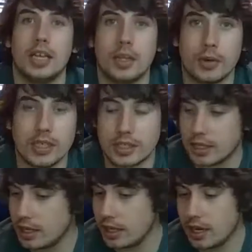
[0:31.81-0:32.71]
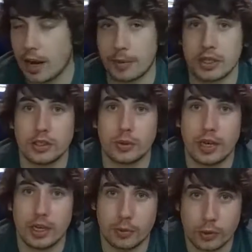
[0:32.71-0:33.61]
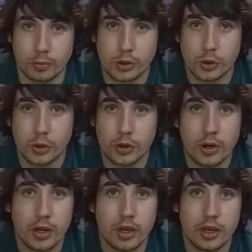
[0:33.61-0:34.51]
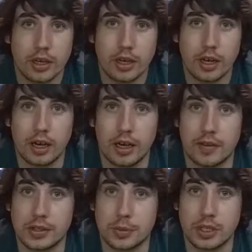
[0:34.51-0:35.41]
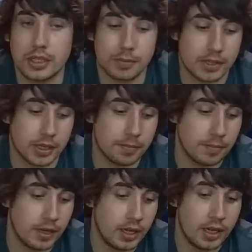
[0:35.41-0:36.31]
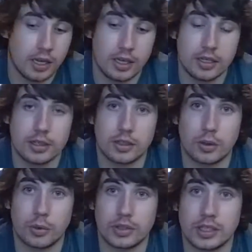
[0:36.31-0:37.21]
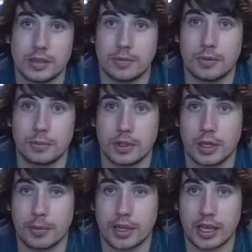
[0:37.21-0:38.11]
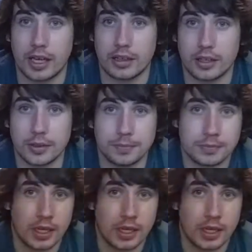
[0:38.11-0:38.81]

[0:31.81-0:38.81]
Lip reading: Anyways, I'm gonna do a room tour this week sometime, so we'll see. You can hear my cat in there.